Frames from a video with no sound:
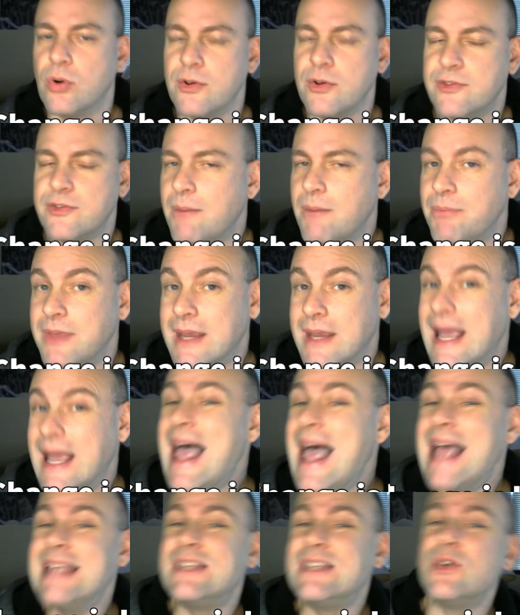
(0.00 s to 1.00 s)
or something
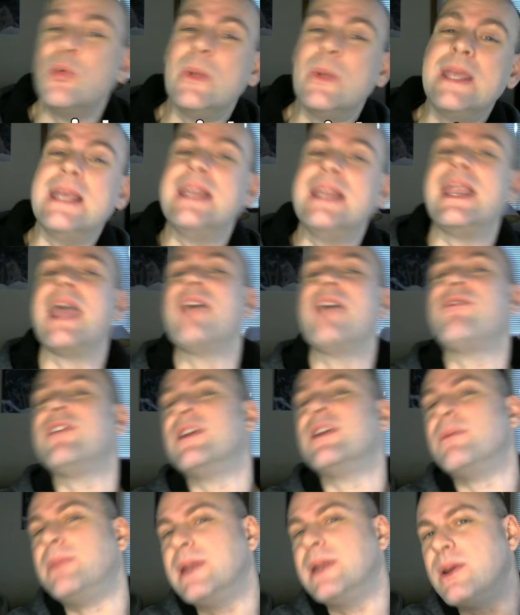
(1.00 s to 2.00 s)
until we
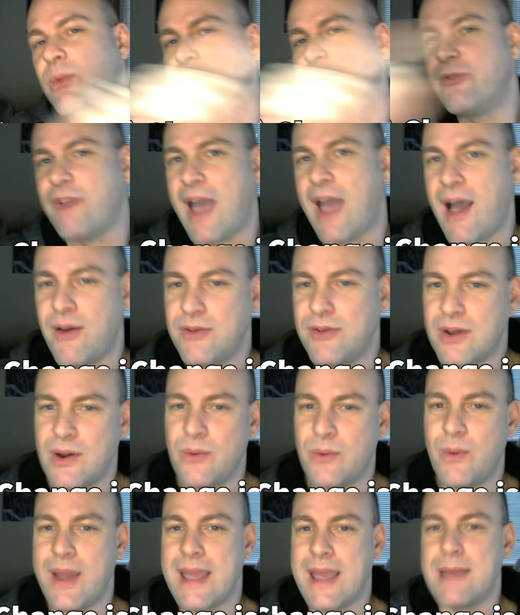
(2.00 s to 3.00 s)
inevitably found our
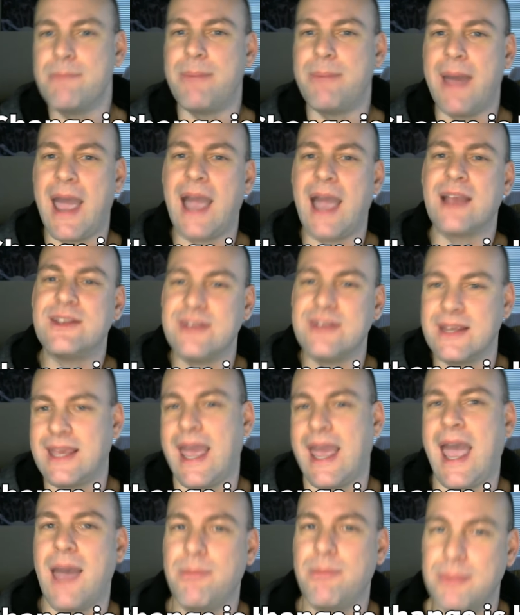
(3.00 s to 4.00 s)
way back to
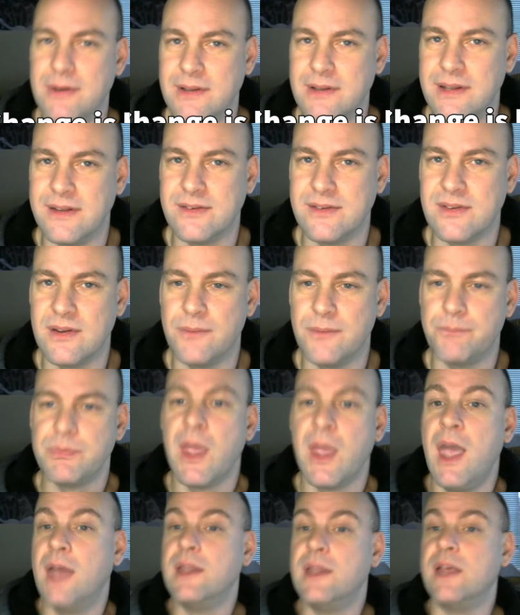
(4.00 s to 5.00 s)
capitalism.
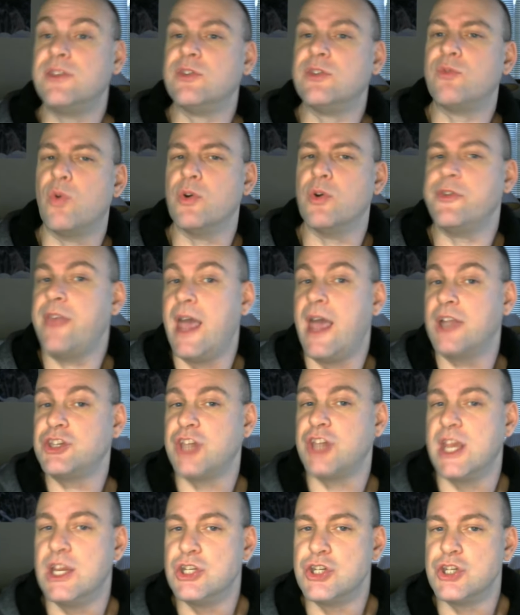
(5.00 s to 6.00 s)
Unless, of course, that
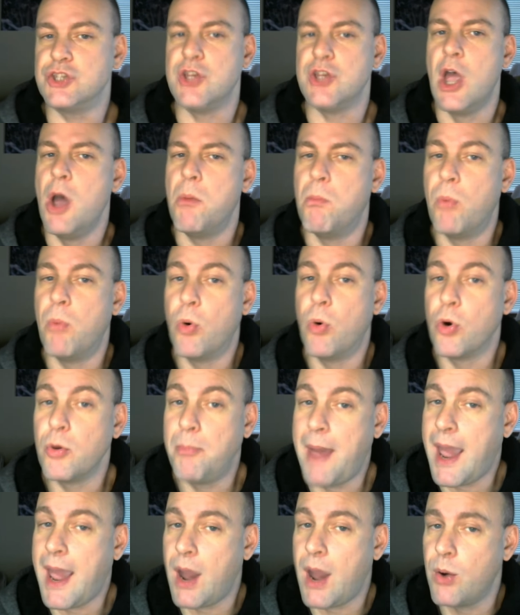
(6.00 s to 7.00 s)
change is more
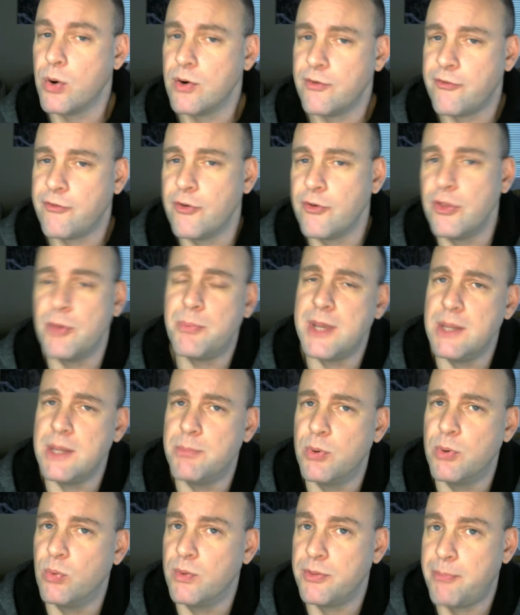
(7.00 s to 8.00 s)
power for the
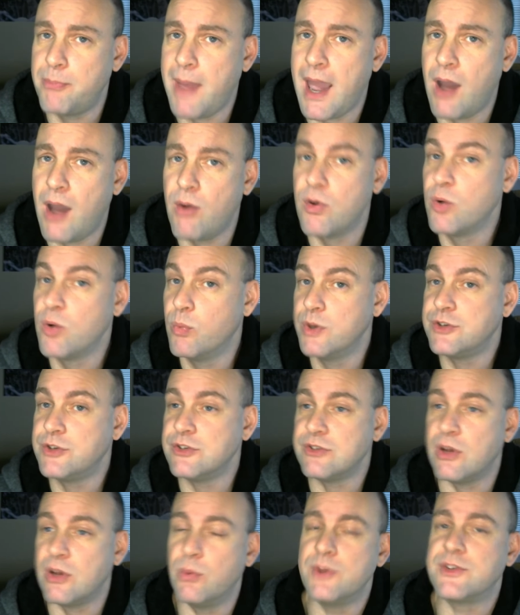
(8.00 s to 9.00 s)
people with power, which is
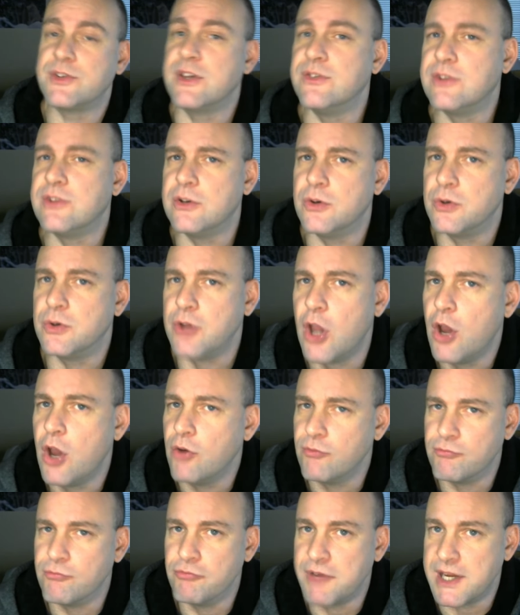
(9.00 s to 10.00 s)
always considered
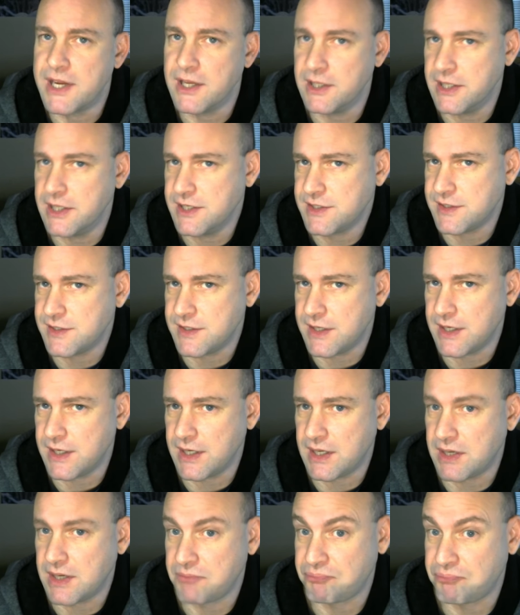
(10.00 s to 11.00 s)
realistic.